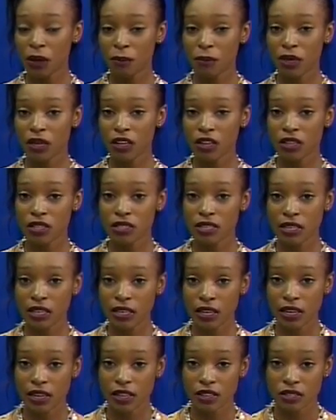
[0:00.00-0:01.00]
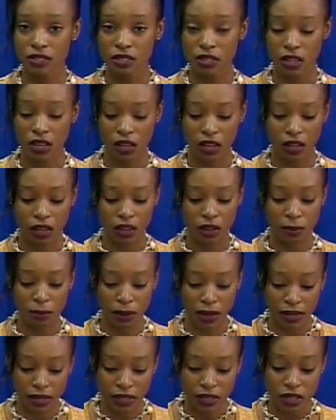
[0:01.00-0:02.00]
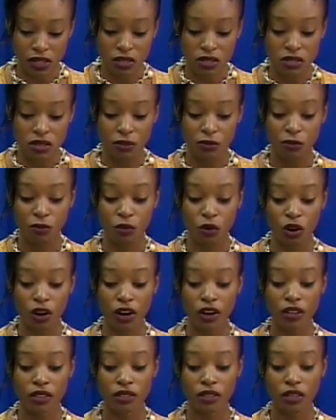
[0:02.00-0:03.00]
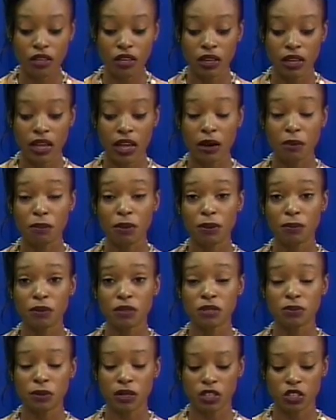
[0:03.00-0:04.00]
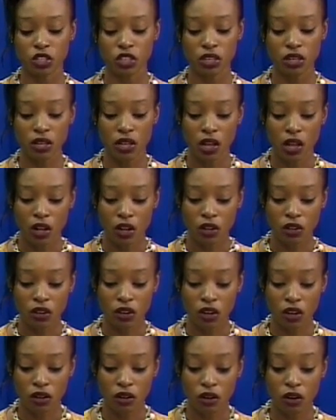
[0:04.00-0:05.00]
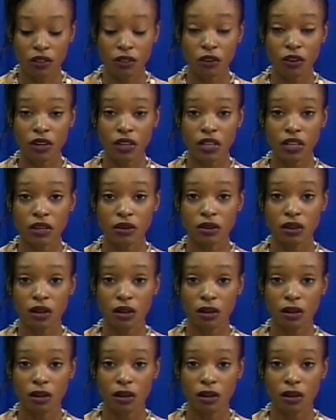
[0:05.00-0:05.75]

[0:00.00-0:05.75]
because he is the commandant for the Guyana People's Militia, none other than